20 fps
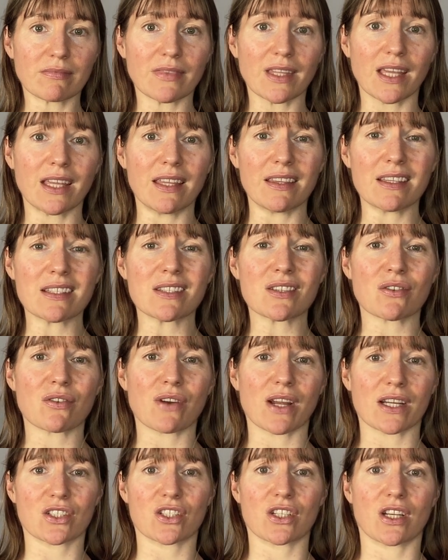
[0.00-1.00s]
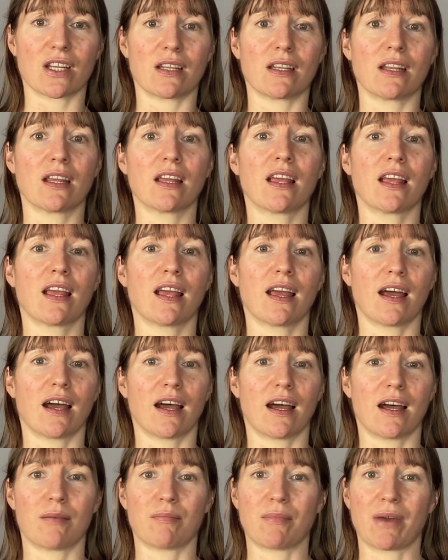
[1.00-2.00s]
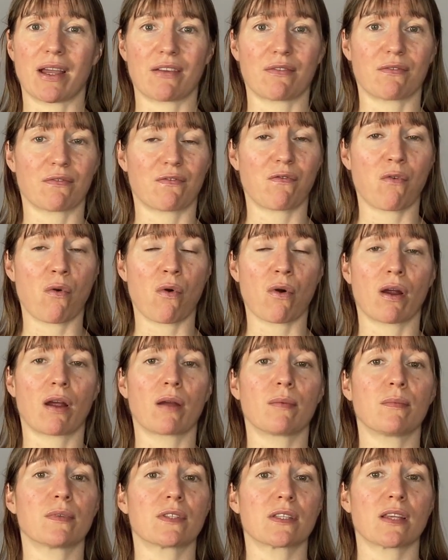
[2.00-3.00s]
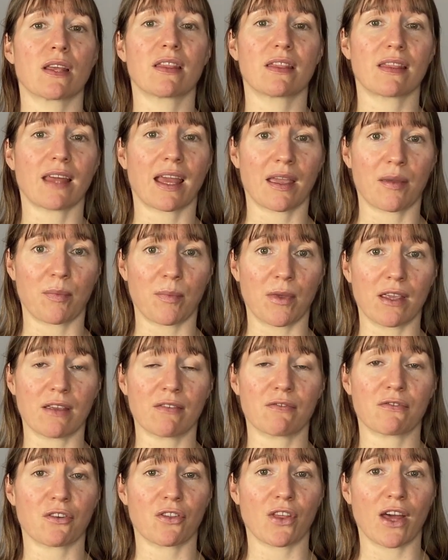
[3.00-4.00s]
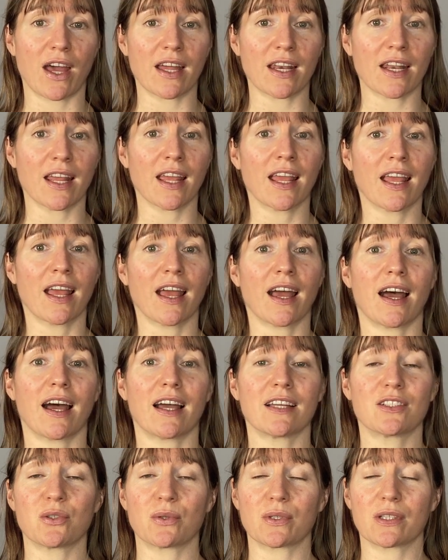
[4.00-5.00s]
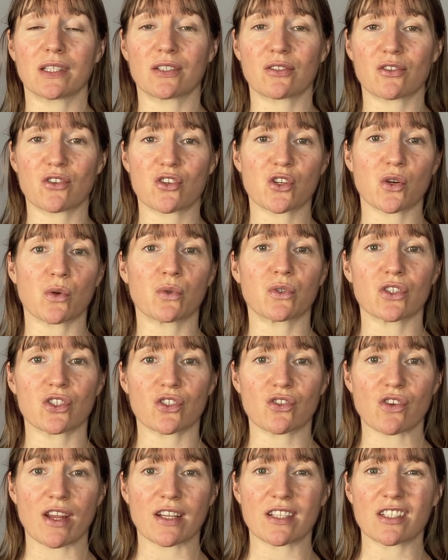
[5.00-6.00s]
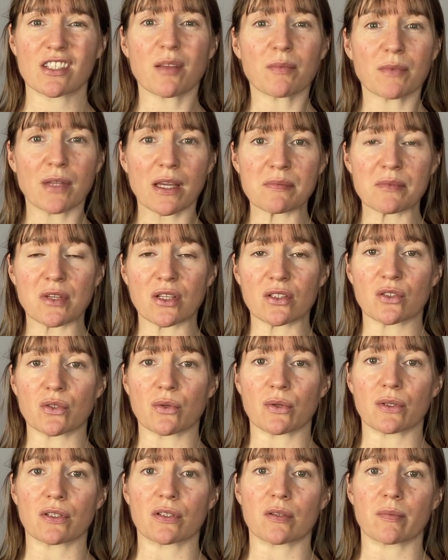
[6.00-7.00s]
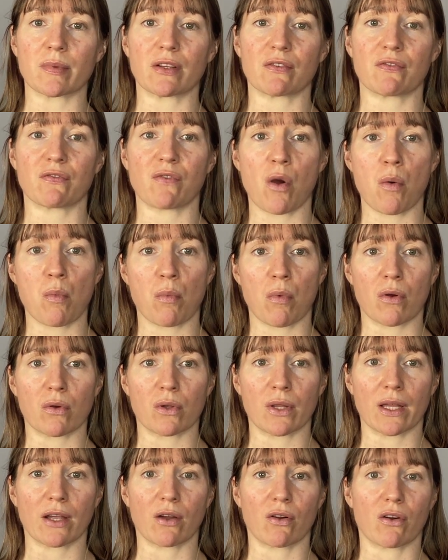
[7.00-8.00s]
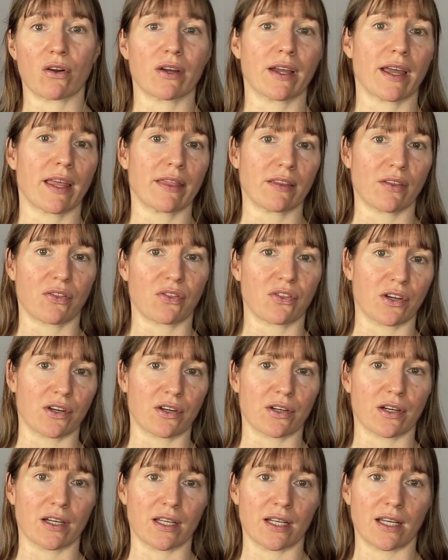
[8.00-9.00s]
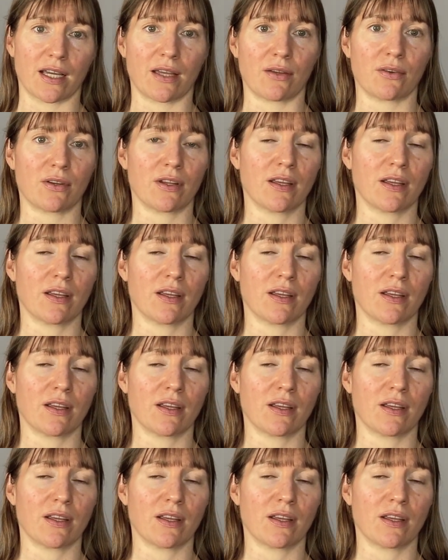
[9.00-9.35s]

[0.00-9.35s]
in this direction. My forearms thank me for that. I do a little shoulder stretch. Sometimes I'll do a little bit of foam rolling, or I'll get the Theragun out